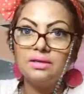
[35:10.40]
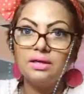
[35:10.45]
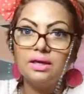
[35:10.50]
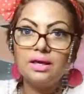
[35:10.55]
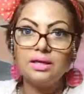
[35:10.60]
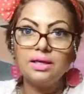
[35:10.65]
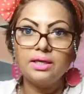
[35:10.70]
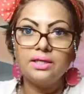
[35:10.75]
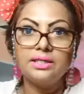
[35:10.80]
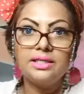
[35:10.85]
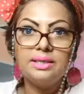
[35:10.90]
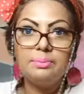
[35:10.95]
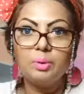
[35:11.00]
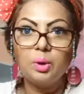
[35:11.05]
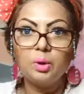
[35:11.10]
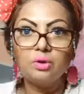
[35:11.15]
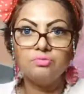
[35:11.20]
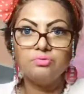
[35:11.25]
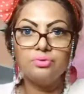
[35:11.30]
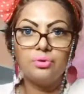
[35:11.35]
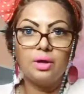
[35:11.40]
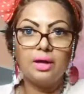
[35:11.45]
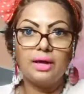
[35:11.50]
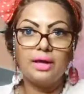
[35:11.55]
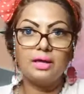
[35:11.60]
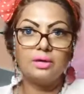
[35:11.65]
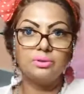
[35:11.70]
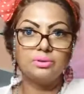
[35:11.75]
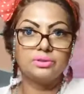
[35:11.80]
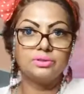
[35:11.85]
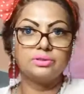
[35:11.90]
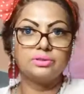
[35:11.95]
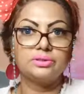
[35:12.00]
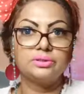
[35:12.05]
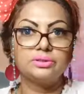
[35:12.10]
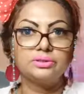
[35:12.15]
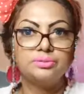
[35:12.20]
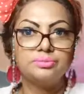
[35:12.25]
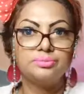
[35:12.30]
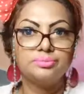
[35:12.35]
I can keep on for
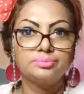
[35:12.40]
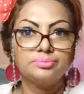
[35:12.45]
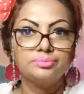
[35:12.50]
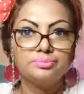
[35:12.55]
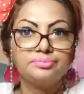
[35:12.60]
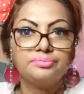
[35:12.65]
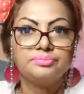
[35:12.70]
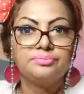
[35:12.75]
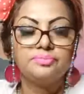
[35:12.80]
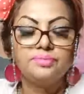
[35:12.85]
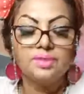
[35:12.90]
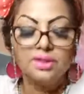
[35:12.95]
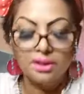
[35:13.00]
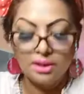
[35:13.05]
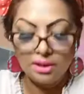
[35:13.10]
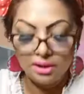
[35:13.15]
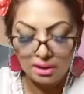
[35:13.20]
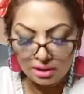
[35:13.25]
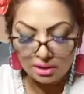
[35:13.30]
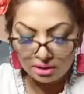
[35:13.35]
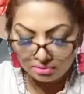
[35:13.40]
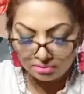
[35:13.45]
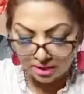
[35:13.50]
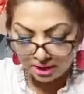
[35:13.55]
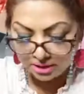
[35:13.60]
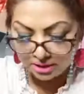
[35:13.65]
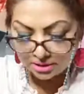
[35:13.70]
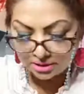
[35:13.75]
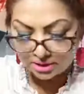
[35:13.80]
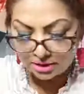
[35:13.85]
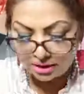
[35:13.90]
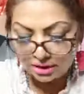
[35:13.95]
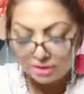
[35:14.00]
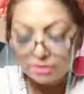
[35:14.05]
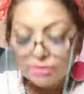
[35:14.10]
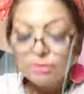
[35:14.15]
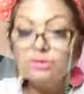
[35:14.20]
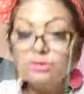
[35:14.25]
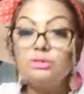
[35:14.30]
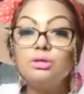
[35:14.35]
hours. Right.
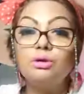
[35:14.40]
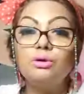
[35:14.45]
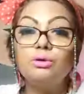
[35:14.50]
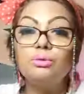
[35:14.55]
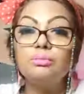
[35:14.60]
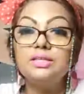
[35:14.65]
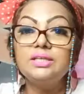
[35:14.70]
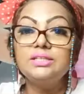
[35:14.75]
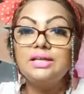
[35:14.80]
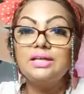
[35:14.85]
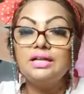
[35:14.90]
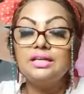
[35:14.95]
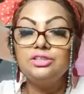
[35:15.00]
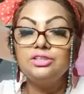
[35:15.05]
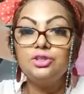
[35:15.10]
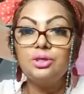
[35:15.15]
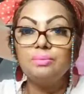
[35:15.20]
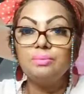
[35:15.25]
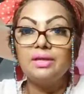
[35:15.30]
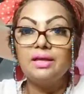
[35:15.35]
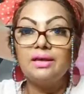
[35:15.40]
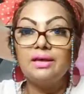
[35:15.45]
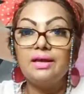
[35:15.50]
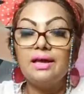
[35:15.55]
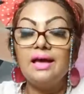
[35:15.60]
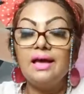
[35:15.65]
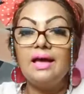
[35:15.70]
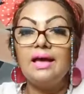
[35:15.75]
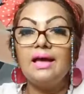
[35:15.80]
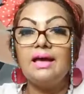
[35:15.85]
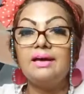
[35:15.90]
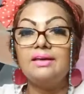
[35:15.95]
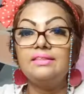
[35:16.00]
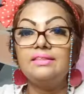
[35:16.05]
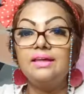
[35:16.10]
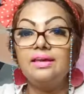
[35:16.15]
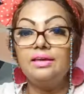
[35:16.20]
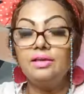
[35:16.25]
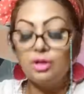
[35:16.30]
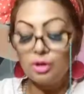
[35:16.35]
So, my darling Gemini, I
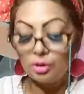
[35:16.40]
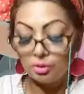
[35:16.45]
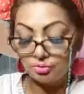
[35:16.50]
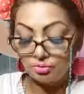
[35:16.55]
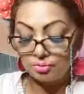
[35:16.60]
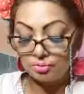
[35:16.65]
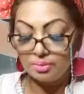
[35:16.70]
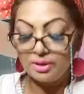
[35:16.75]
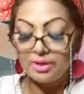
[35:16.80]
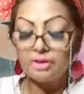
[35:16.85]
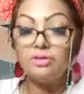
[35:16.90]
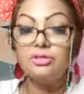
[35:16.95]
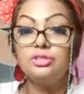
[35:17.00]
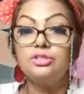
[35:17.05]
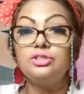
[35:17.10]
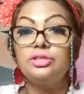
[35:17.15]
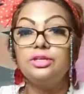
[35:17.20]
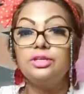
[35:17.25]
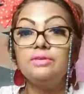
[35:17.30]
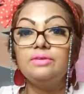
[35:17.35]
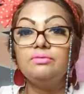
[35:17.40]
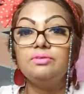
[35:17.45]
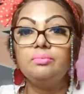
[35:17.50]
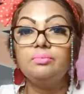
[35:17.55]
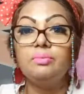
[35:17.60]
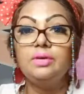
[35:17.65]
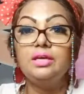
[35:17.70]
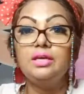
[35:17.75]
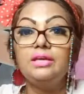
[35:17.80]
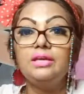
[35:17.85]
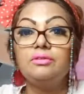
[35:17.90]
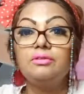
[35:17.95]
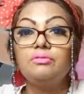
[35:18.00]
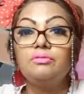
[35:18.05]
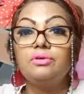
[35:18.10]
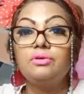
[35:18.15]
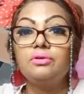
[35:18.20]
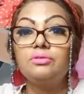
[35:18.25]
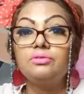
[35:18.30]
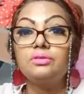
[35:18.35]
thank you for being on the journey with me at the
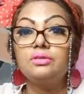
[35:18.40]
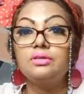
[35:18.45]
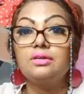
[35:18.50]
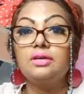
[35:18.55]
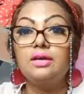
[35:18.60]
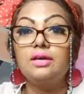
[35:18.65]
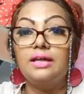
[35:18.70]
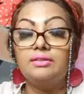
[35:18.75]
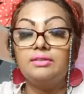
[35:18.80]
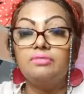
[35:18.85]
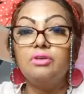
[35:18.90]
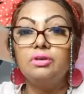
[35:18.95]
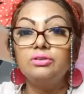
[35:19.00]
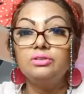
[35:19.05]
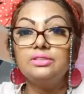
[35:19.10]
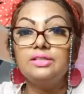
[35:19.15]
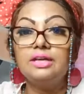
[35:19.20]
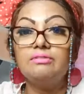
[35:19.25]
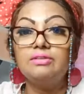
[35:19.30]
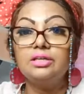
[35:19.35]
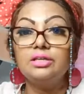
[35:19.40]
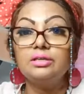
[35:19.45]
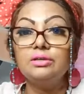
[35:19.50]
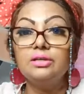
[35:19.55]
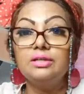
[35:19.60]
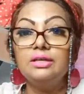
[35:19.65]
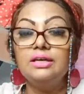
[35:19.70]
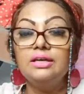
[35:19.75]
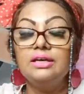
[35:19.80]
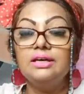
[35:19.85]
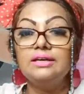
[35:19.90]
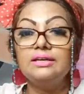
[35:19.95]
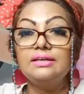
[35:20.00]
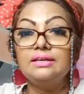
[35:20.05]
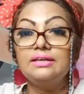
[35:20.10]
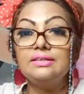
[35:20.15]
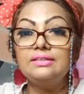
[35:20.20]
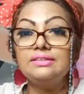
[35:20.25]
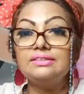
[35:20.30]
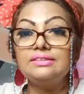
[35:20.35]
Rose Tarocle.
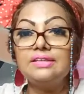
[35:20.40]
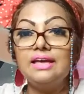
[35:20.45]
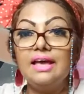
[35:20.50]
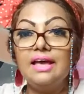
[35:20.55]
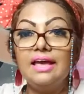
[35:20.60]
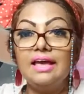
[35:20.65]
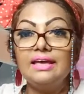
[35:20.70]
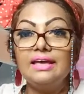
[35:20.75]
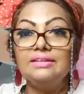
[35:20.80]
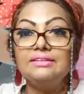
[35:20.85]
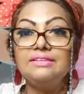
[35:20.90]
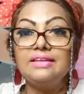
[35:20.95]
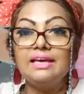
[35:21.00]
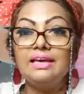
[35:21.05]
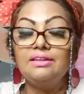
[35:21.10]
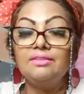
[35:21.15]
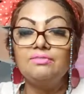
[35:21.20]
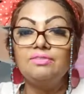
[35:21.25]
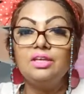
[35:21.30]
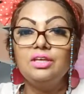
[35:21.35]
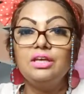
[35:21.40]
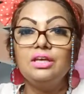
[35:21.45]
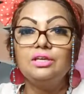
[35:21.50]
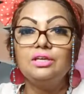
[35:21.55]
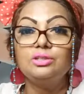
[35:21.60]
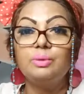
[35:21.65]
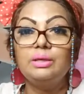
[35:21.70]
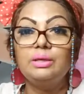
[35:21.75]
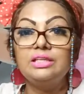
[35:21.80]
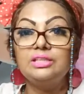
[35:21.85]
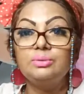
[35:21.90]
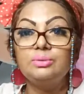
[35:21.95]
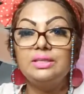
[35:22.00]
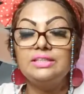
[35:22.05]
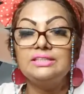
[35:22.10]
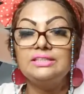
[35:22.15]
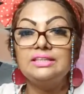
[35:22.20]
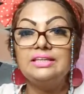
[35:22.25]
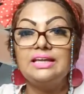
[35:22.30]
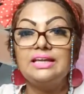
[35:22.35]
Yes, it's the end of the year
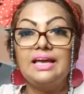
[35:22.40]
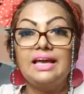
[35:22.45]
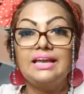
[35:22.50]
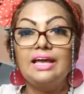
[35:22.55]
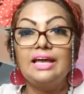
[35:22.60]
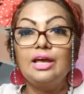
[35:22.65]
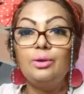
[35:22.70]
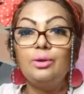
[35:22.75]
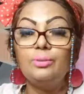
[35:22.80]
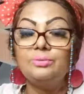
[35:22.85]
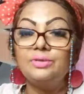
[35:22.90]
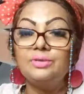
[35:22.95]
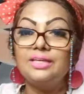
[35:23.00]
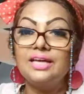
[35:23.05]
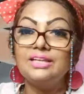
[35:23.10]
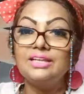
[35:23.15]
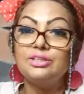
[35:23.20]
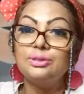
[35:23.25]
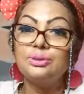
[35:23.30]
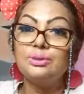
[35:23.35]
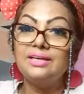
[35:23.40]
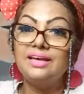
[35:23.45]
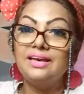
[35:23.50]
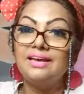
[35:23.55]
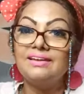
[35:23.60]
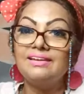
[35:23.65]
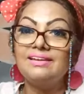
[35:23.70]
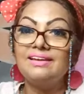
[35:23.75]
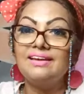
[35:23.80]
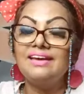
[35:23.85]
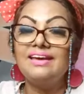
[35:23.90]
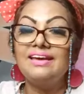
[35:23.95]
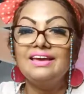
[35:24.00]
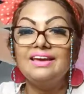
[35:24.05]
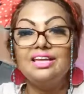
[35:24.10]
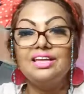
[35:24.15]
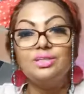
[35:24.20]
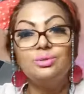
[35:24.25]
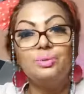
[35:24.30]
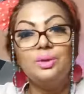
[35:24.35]
2020, and I hope to catch you again
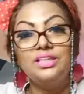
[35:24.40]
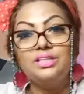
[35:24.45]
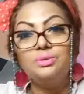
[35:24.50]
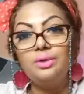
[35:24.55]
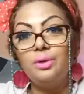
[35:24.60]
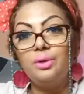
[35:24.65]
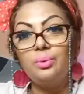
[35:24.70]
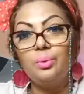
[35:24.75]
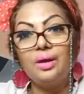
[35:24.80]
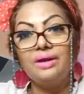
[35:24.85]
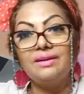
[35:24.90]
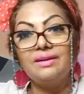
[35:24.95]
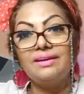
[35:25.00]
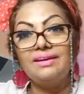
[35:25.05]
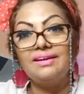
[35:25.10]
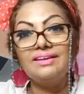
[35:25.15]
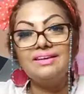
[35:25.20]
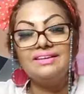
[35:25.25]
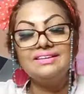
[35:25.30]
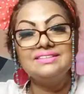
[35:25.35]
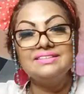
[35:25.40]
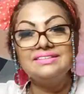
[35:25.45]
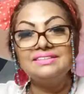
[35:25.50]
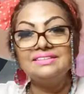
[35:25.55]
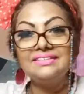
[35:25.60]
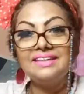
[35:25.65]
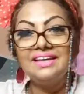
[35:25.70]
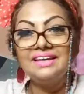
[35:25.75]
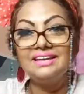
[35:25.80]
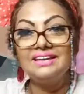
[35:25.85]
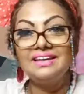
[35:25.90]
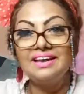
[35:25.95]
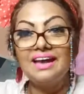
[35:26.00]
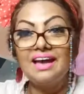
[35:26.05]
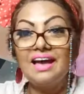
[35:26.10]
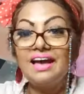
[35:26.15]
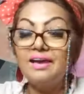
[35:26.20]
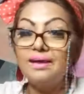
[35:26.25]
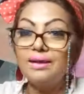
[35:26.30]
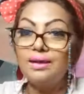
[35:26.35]
in 2021. Till then,
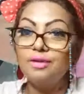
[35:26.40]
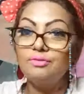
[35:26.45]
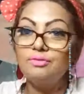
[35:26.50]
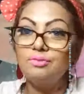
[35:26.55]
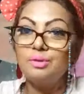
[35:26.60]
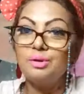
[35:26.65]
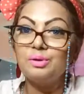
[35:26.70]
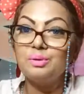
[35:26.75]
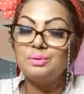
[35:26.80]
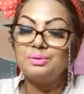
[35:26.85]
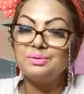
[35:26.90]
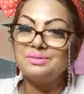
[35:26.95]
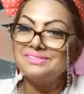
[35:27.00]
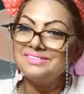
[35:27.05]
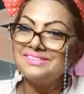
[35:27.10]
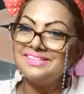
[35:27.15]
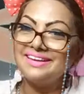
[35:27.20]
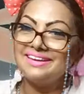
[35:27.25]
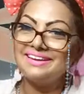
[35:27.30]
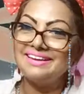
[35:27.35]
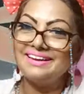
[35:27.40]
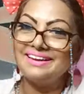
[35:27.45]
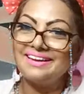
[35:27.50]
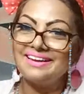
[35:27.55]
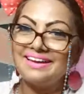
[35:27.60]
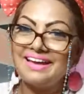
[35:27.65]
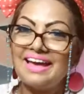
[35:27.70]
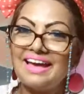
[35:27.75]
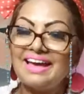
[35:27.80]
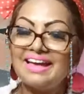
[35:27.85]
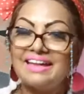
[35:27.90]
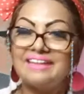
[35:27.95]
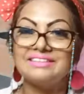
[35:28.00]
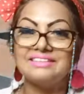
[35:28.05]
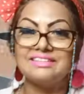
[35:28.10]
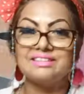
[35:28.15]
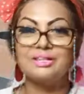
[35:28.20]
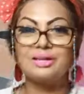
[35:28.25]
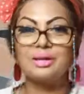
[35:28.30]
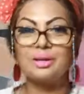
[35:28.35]
I love you. Take care,
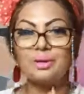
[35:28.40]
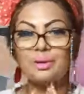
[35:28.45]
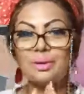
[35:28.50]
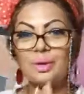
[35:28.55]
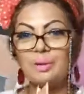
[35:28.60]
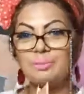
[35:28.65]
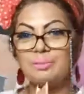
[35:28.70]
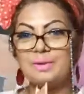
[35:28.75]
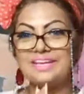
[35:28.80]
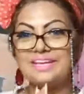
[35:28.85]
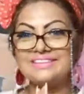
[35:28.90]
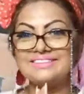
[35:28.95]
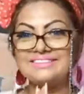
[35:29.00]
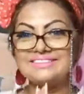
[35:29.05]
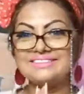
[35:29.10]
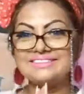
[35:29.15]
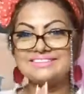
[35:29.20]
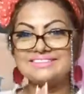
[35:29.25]
and God bless.